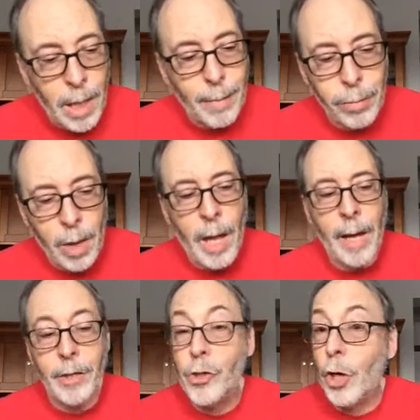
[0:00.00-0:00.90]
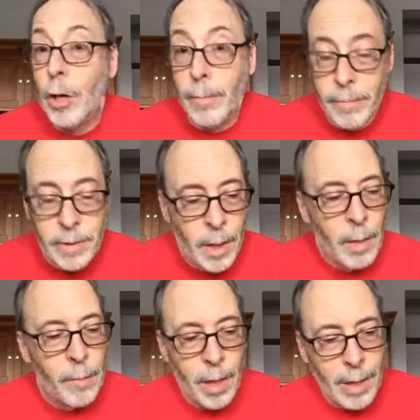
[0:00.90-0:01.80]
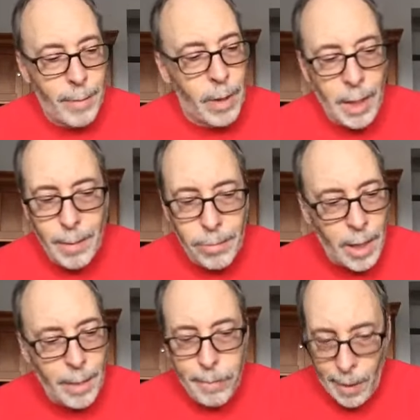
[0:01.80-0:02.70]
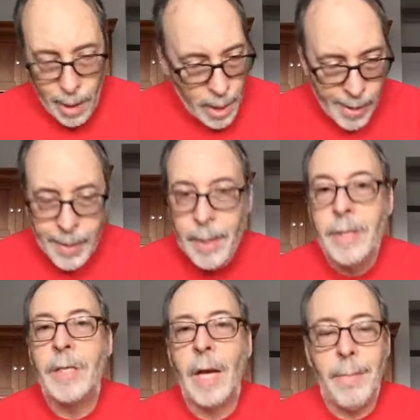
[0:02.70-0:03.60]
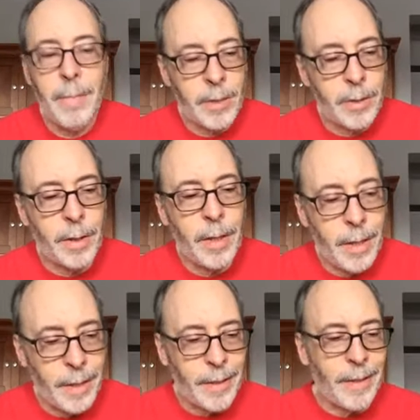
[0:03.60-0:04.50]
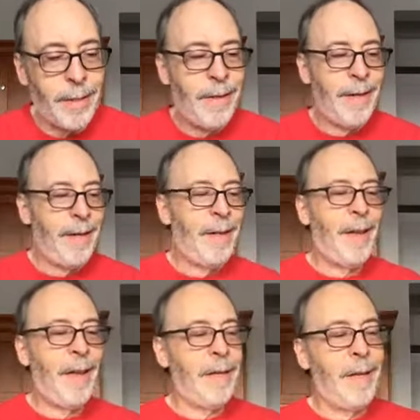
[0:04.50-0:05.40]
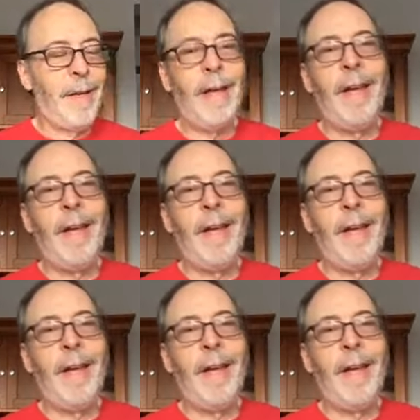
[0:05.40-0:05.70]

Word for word: blah, blah, germs, blah, blah, blah, blah, said Mr. Hill. And